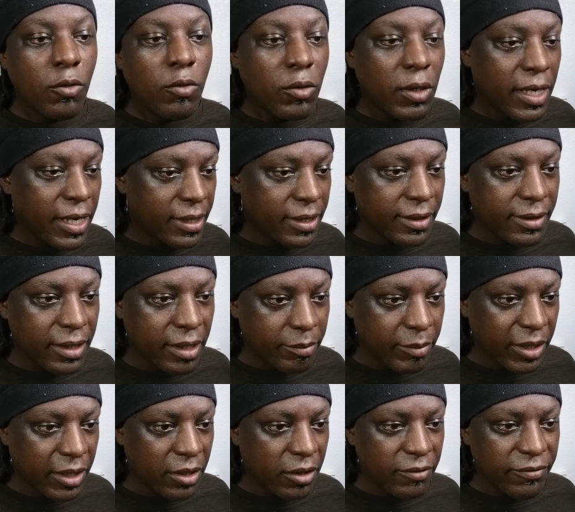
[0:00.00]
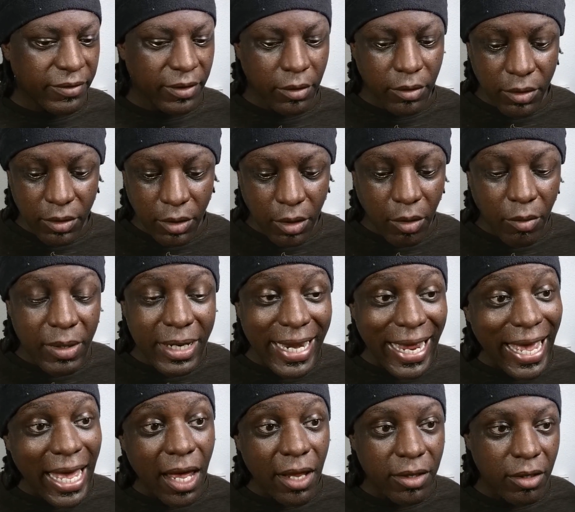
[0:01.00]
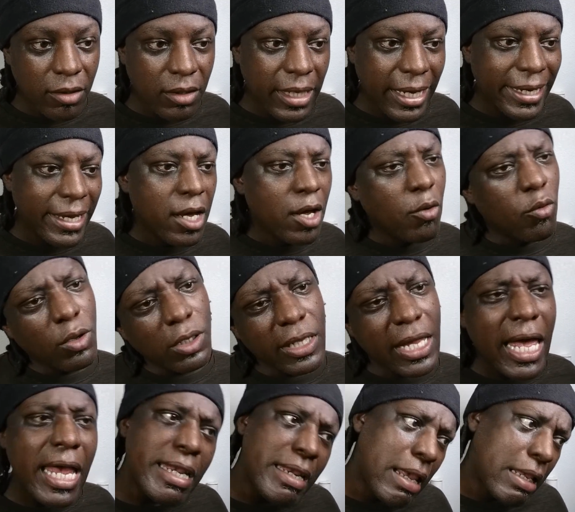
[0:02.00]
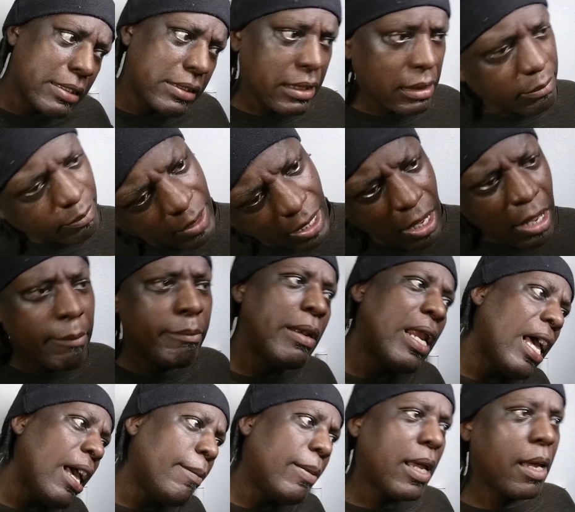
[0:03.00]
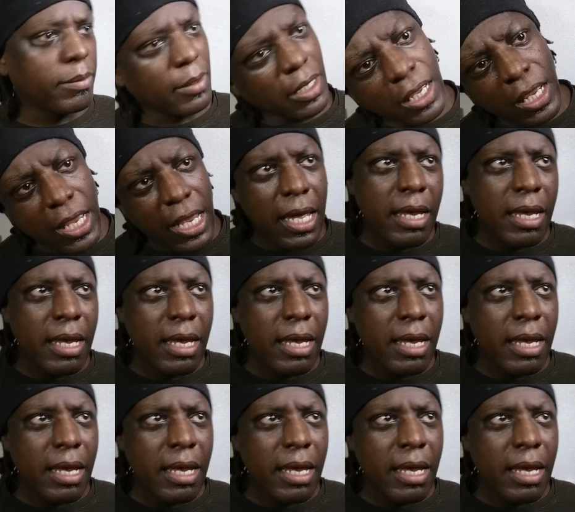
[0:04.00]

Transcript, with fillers: Well, how did that make you feel? You know, now they're like, well, that doesn't, blah, blah, blah, blah.